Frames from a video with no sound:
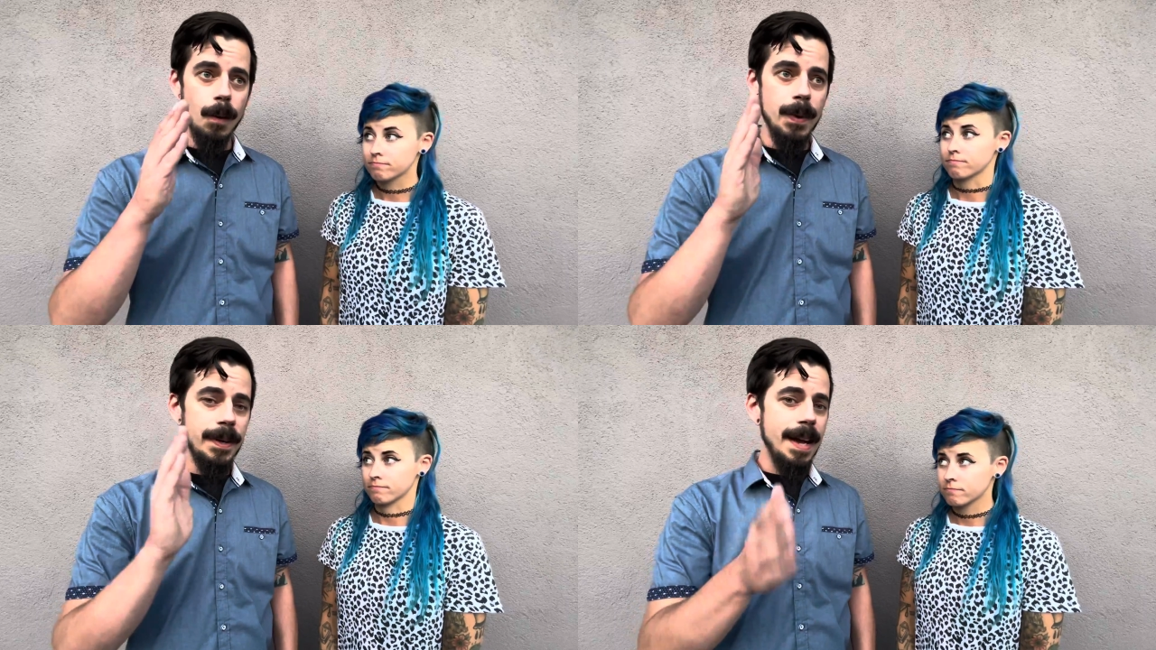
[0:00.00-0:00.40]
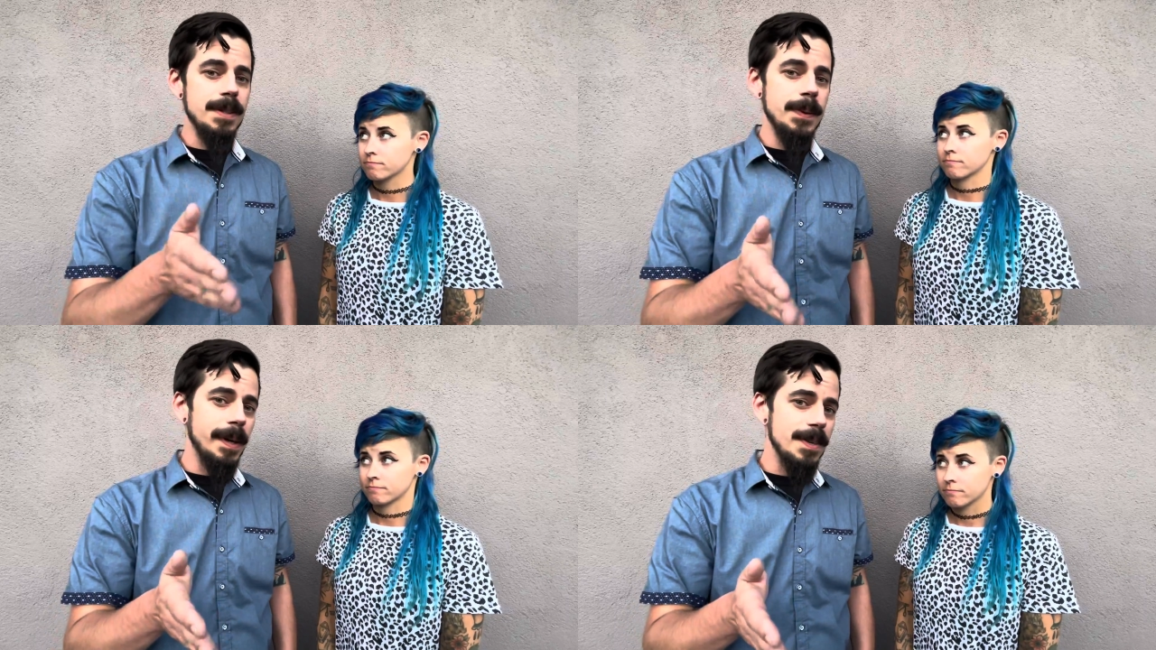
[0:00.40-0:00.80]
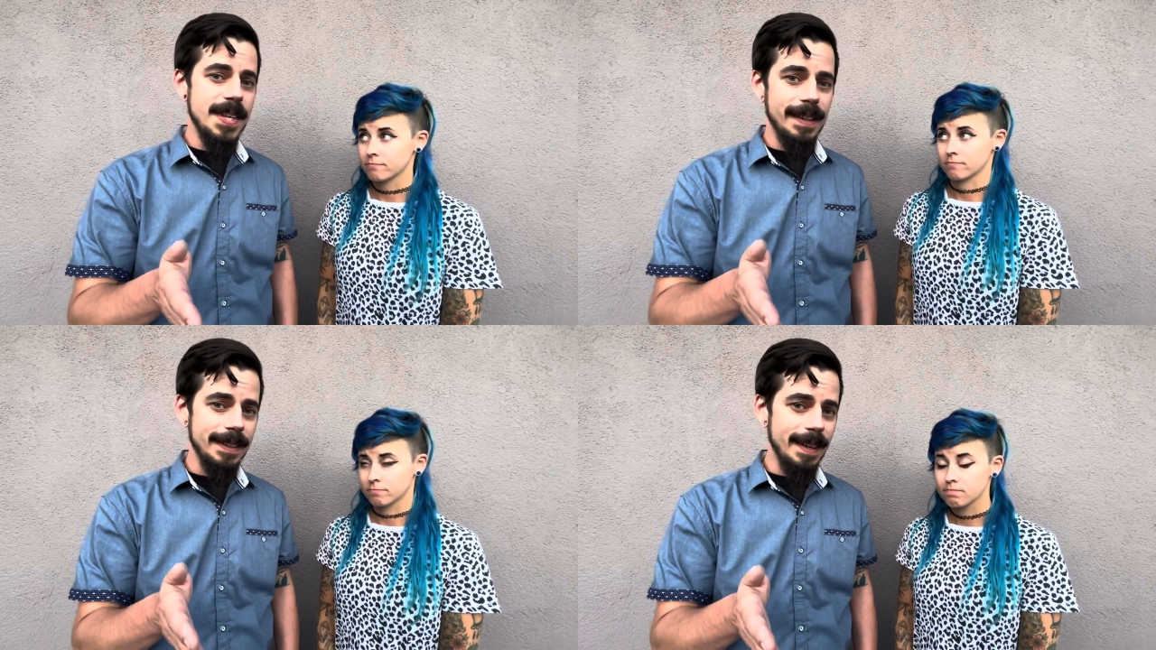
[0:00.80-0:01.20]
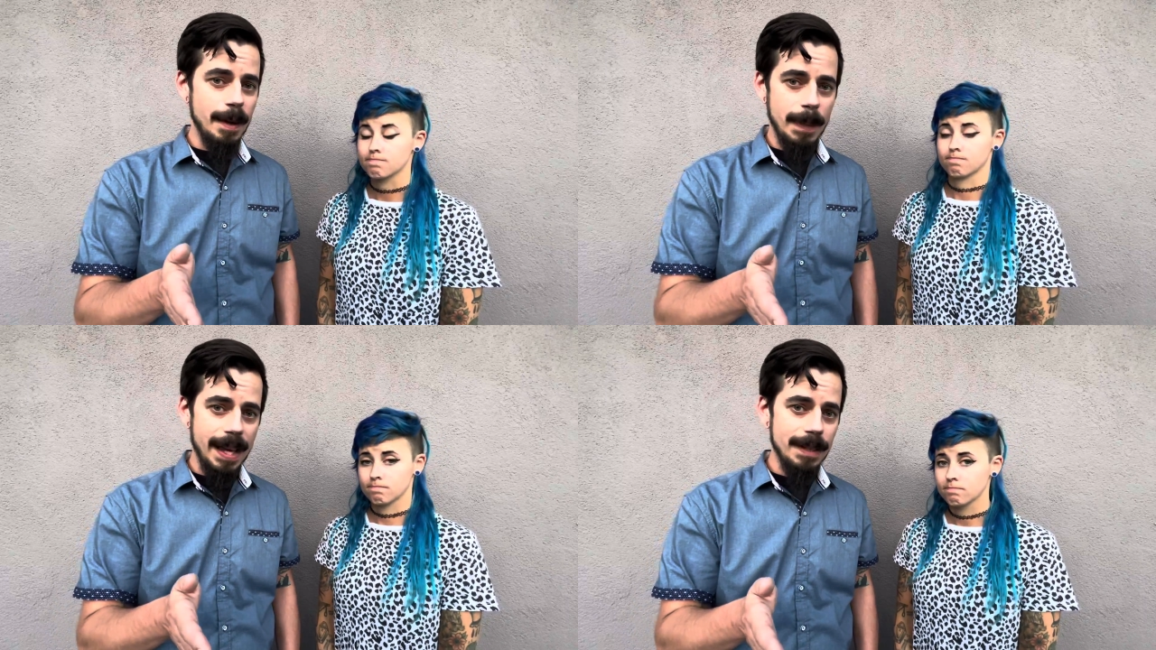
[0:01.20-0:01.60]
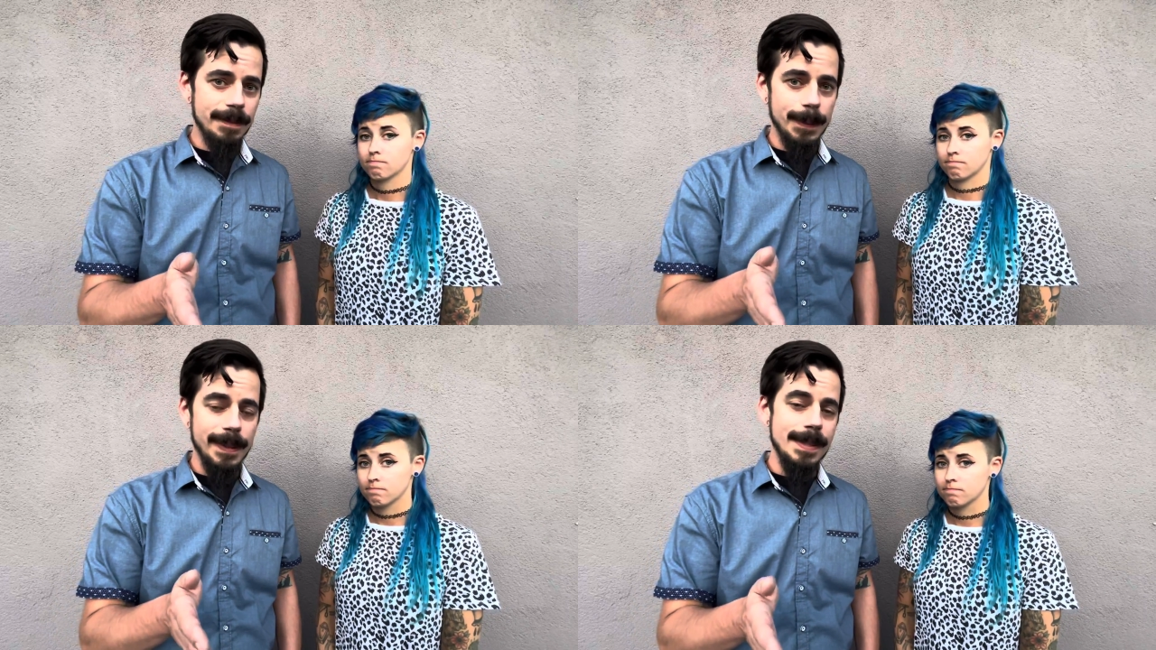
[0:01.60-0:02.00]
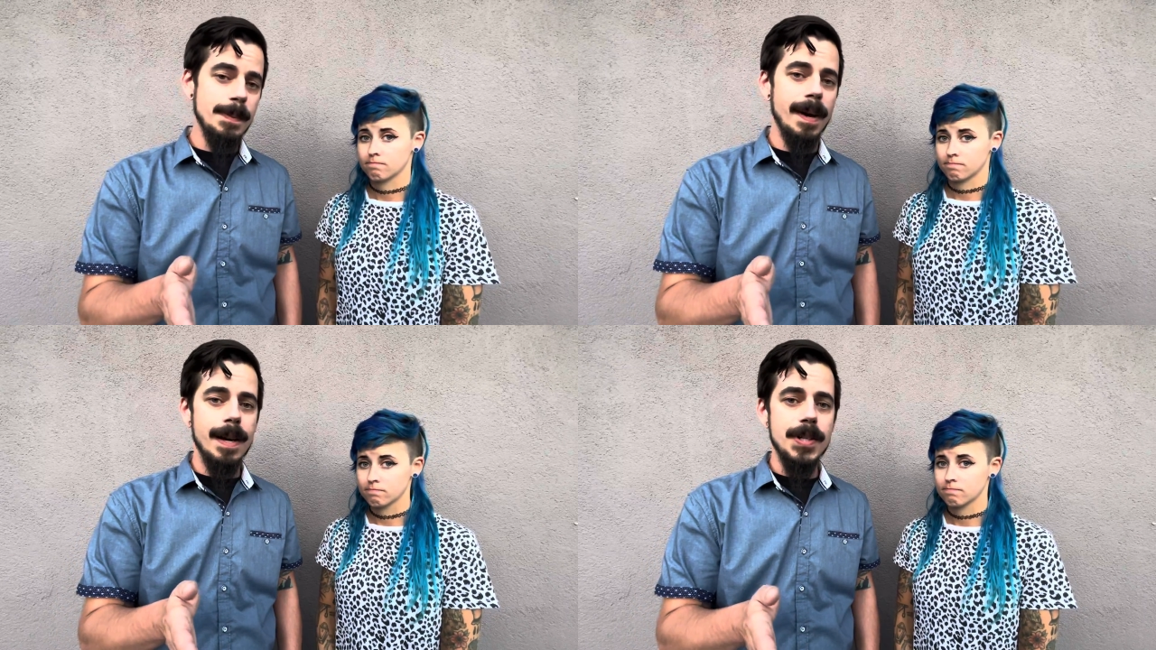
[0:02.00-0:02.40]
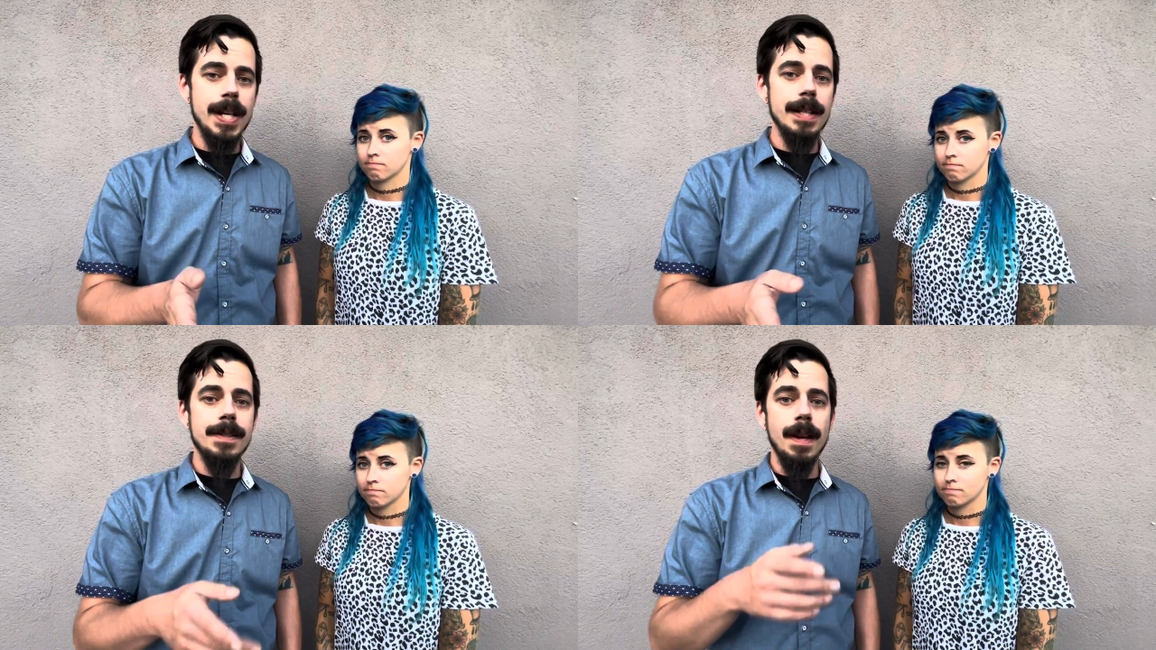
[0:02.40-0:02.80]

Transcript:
Speaker 1: We are now doing our second campaign for this project.